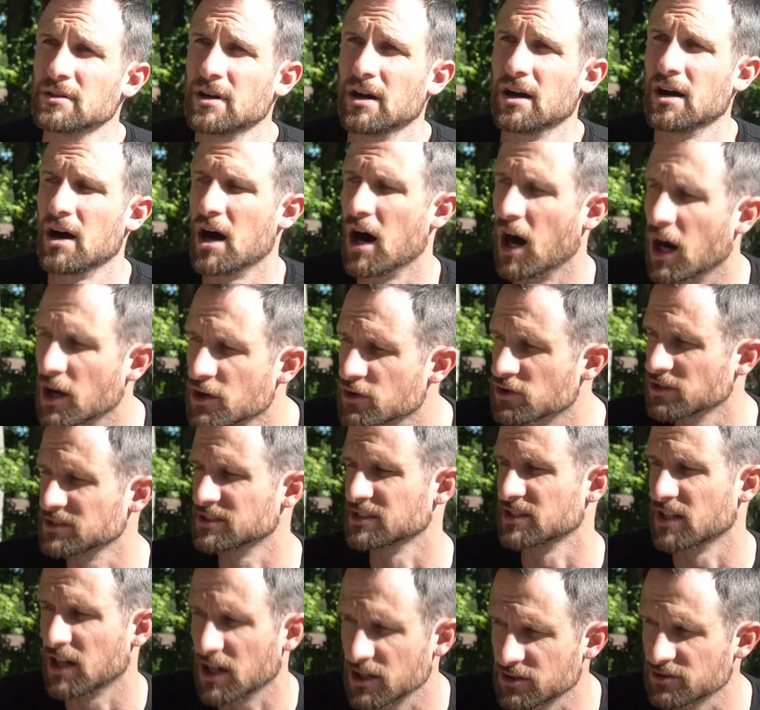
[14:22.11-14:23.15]
hundreds
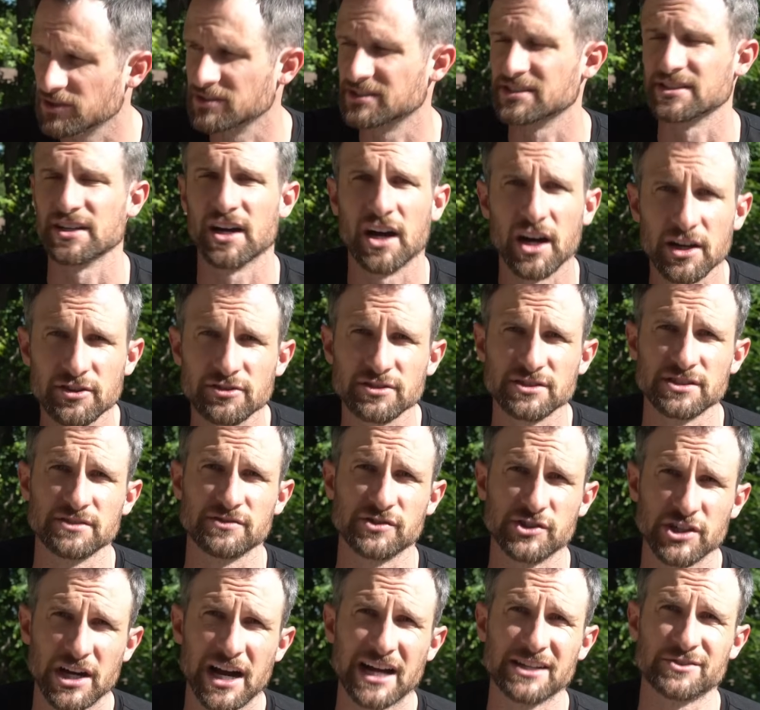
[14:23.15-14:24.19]
and hundreds and hundreds of
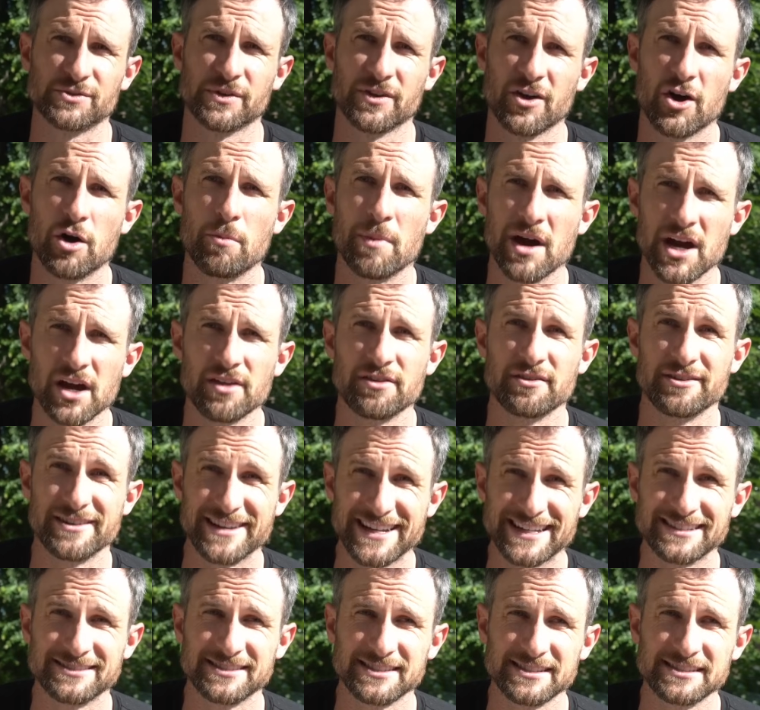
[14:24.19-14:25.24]
shots with all my other
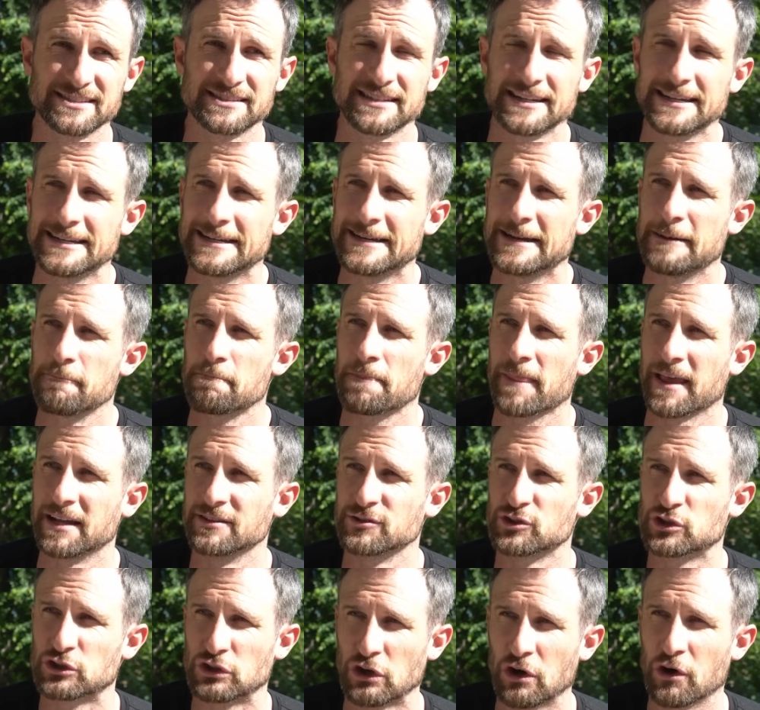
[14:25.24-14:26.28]
discs,
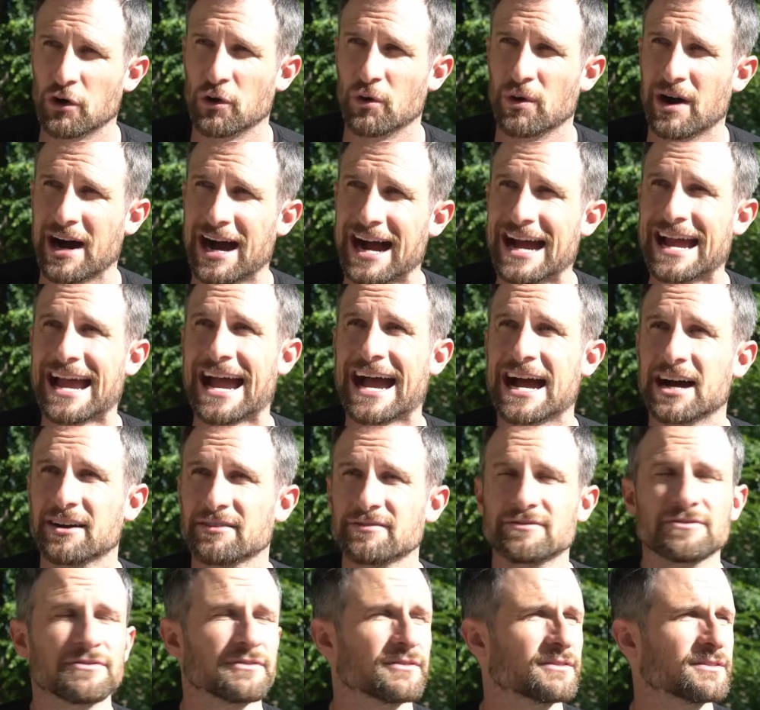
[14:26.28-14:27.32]
and so I
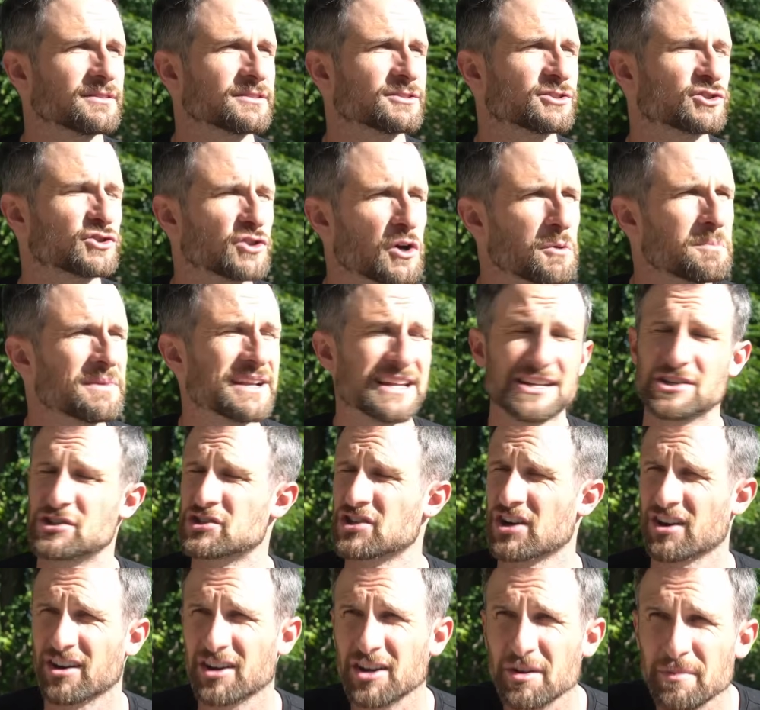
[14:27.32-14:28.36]
have so many
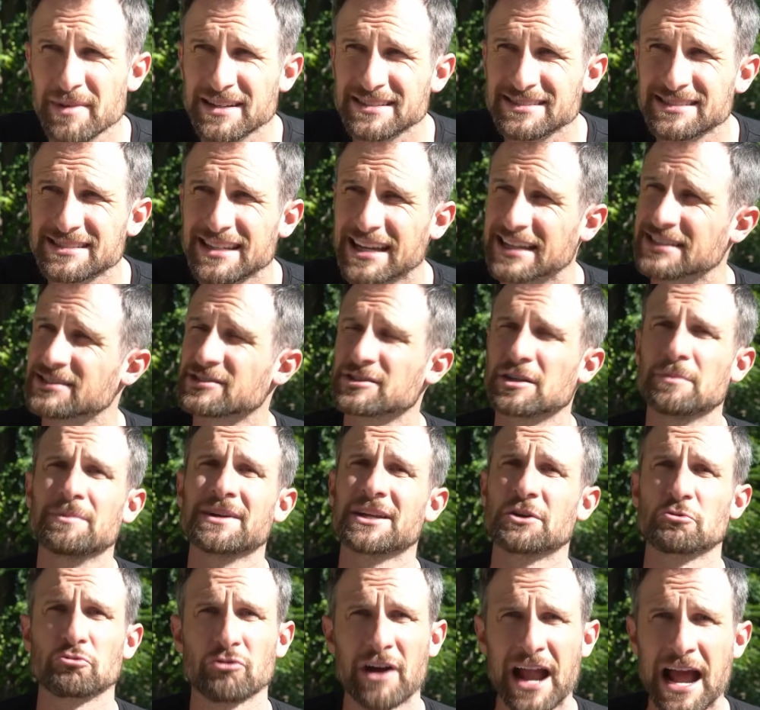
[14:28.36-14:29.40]
tournaments and so
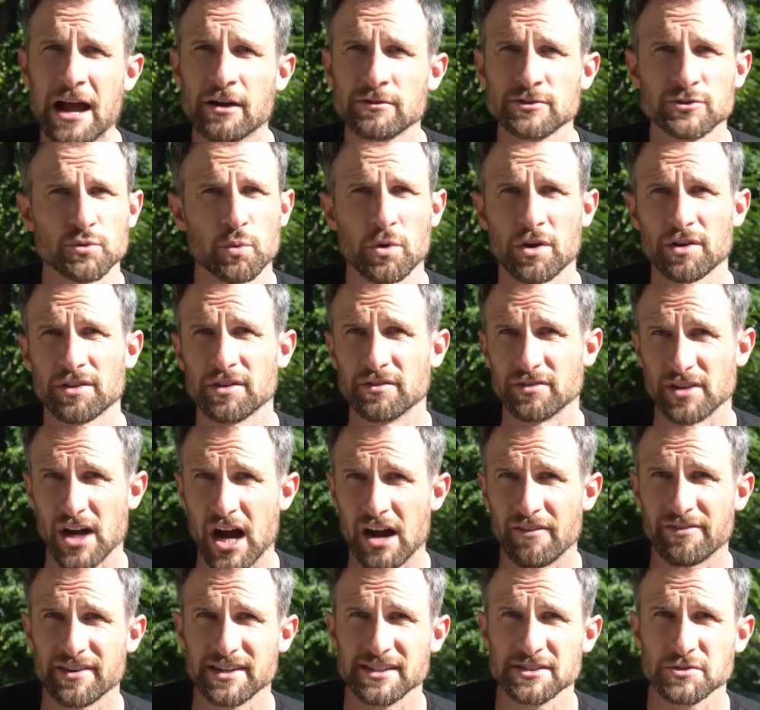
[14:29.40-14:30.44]
many rounds worth of
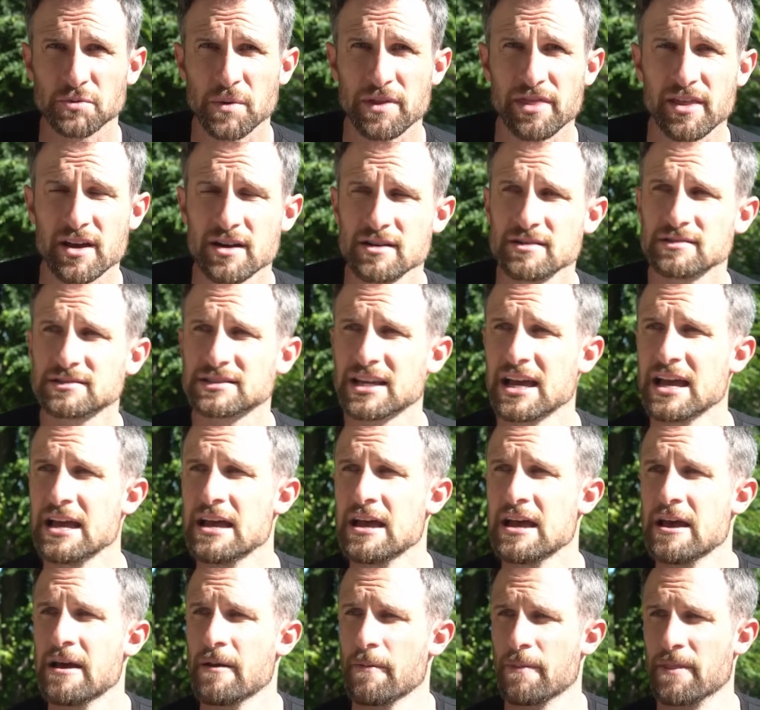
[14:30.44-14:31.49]
confidence with those,
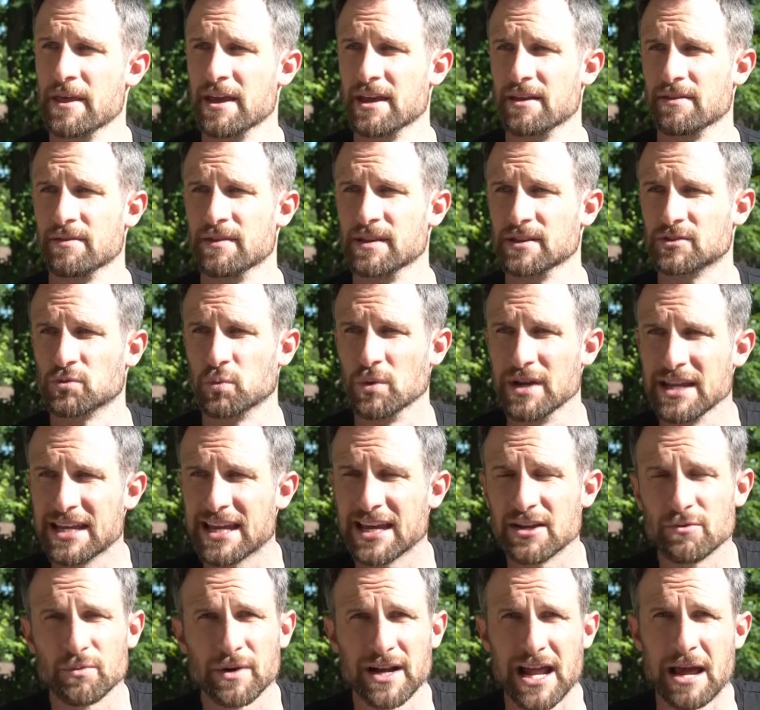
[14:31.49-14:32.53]
that this
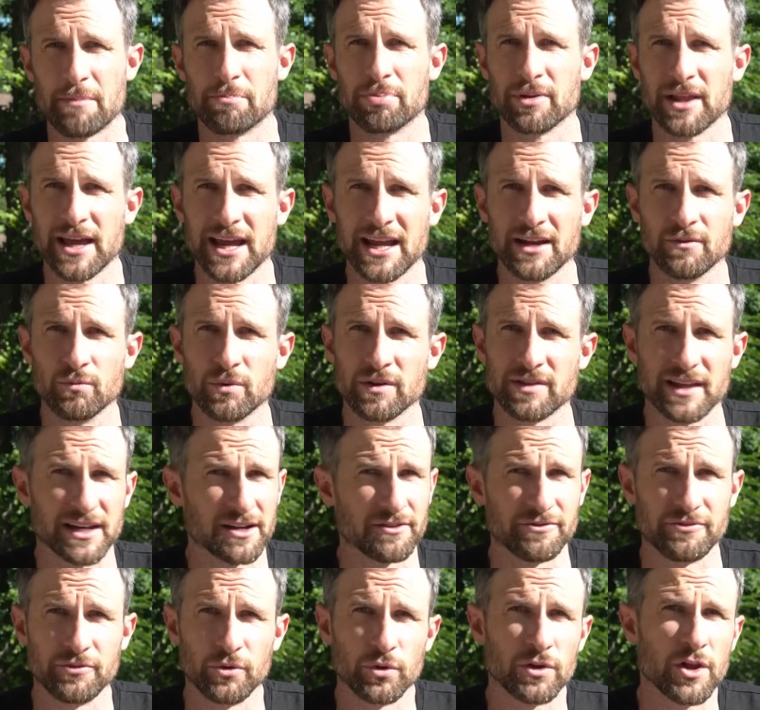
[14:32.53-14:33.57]
weekend when I played with like
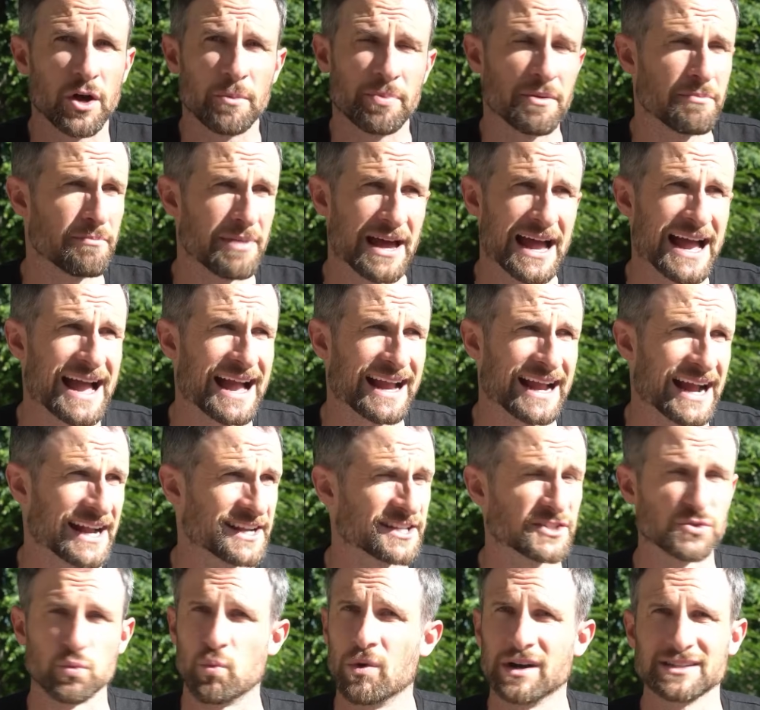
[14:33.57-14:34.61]
a full open bag, I
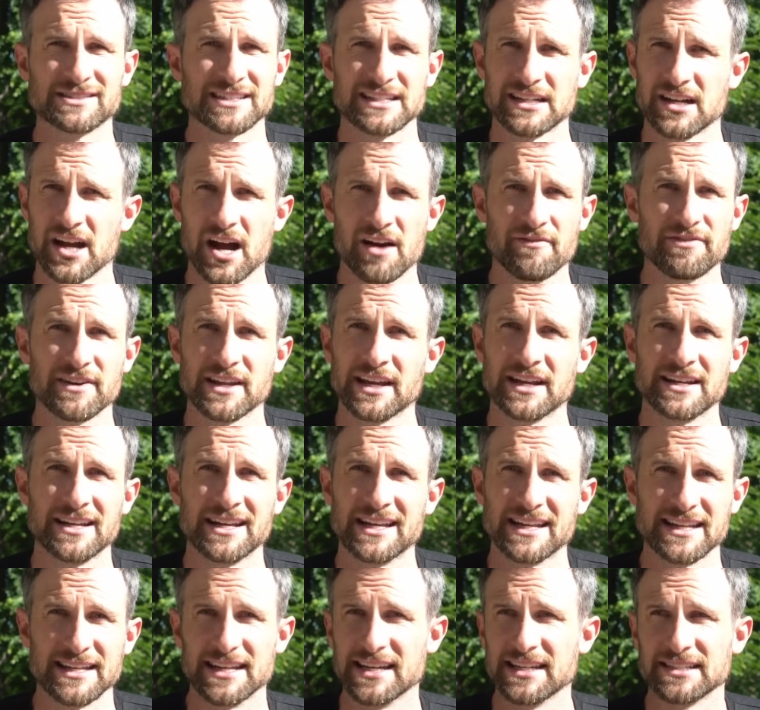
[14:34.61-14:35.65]
just wasn't confident in
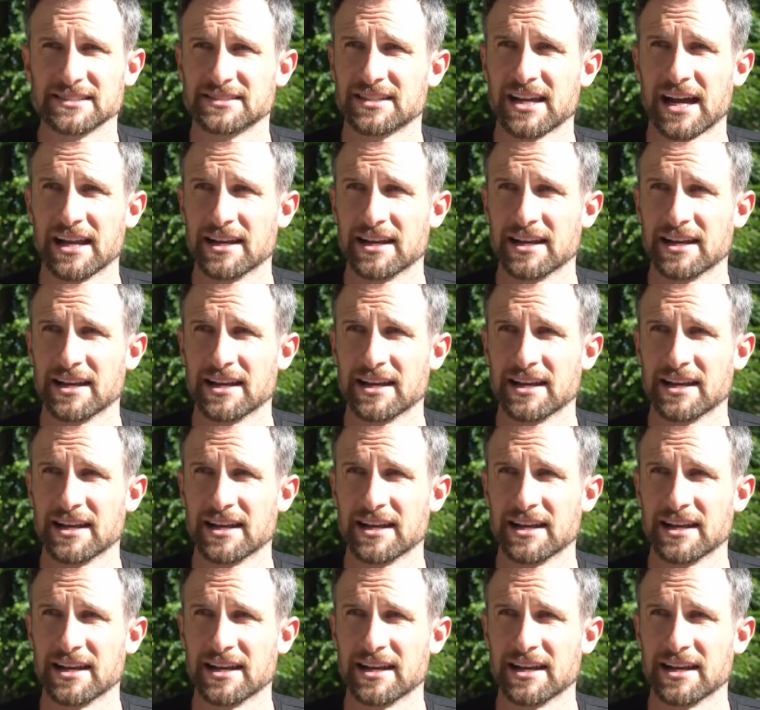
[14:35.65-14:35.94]
any disc.